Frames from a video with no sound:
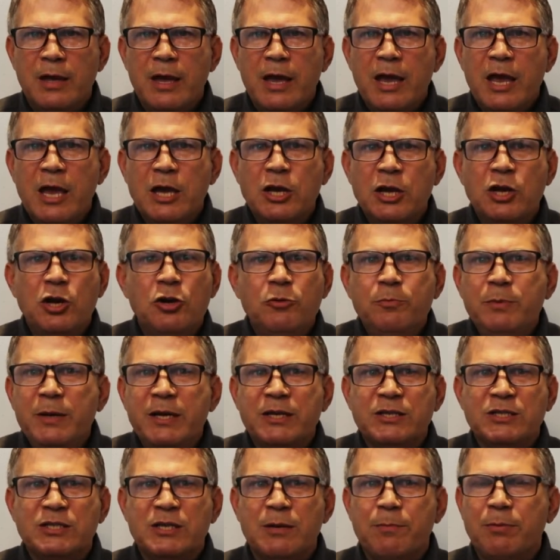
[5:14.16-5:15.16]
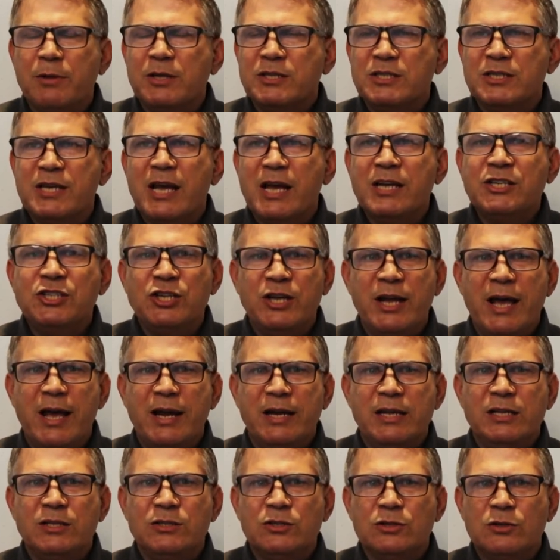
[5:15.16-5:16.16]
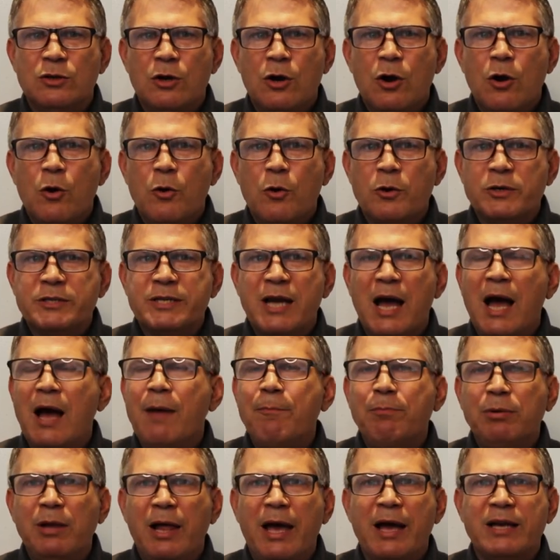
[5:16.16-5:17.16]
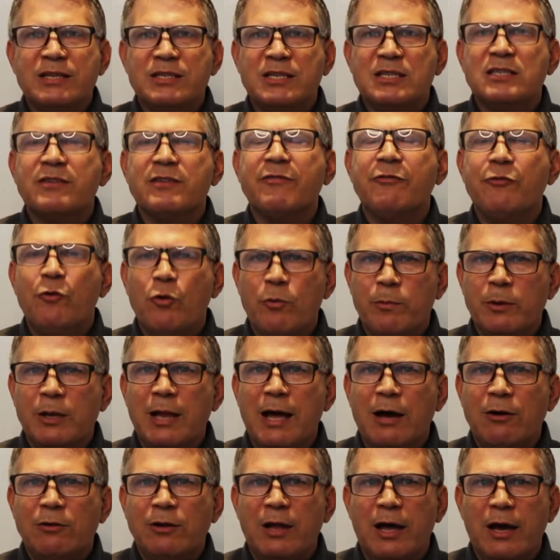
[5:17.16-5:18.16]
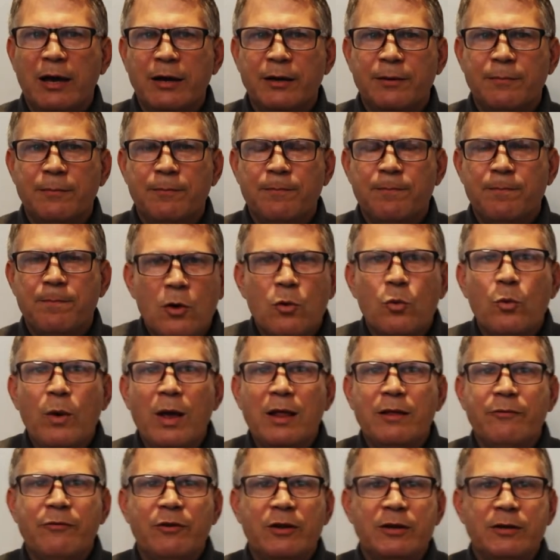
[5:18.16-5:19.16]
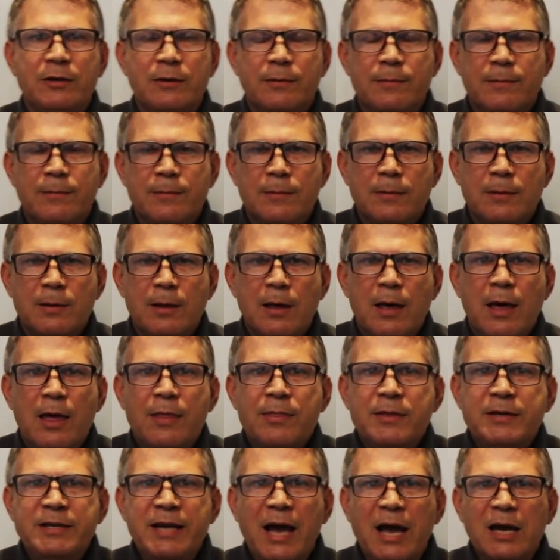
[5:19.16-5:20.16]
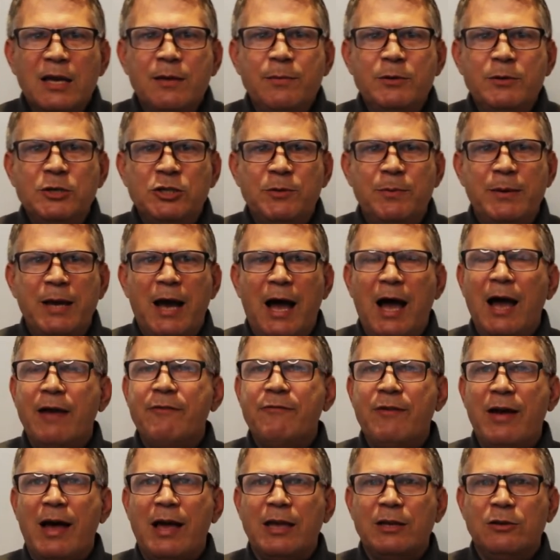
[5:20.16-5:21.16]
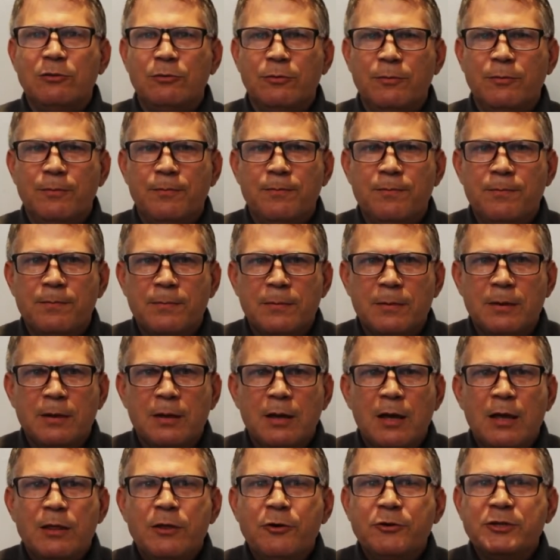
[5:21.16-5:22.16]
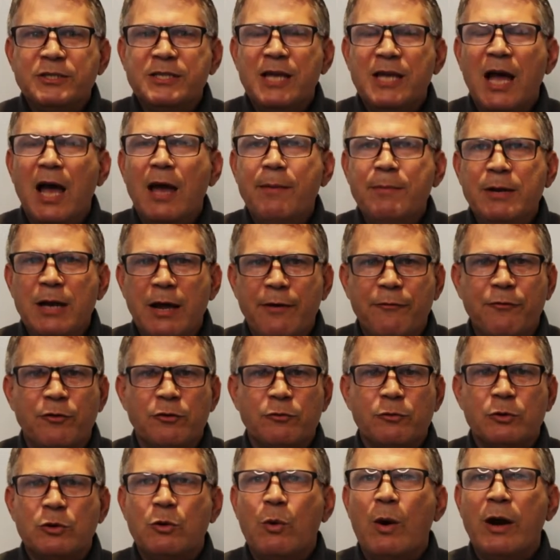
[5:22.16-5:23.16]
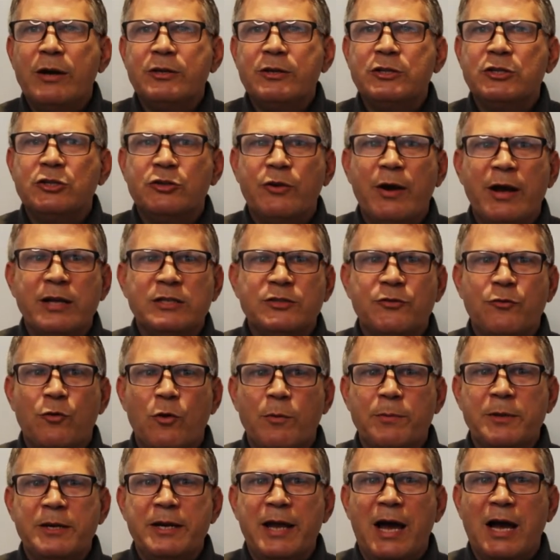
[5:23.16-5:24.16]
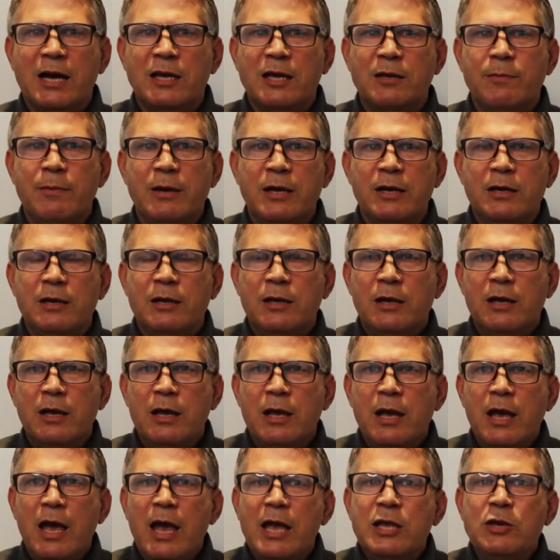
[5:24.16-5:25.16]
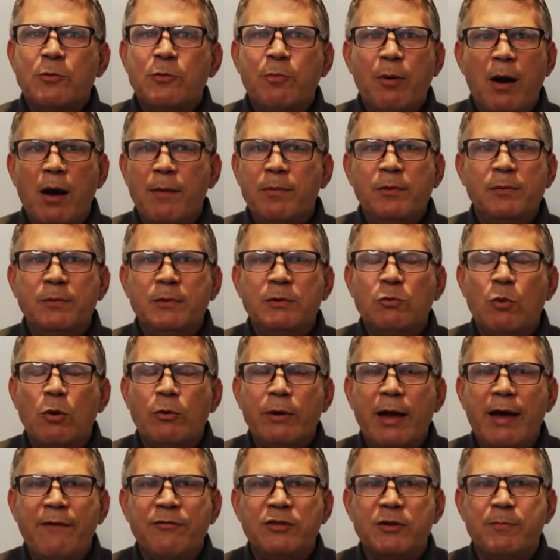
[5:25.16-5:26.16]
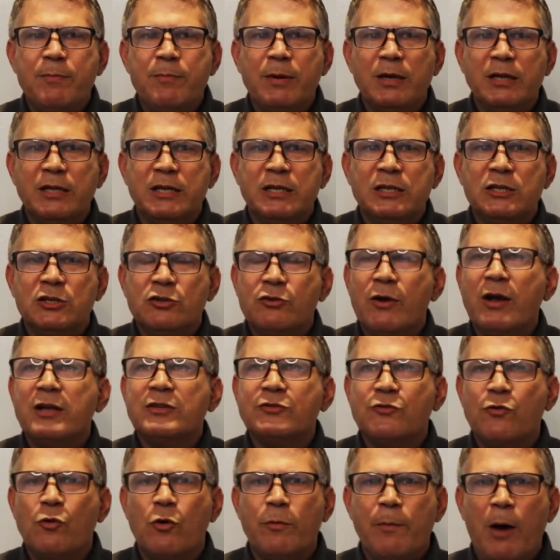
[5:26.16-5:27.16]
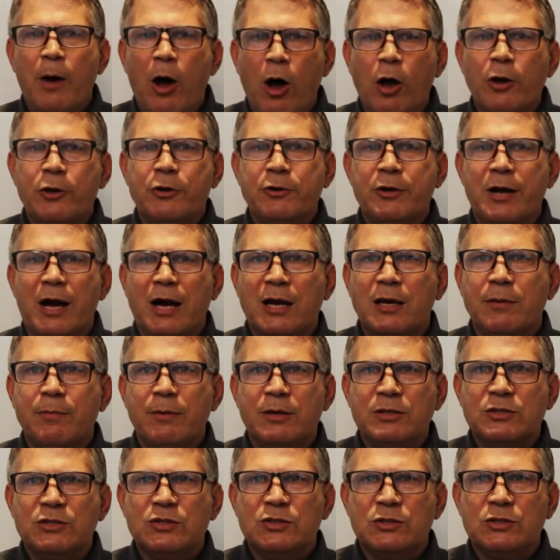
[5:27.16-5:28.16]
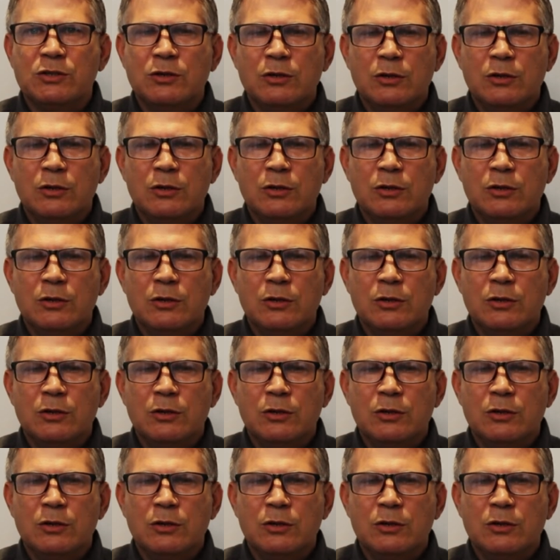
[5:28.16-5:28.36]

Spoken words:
It could be as simple as section headings or as complex as a formal outline. Relevant. The document should be high value. There is time and effort required to transform the document, and you probably won't have the ability to transform all your documents.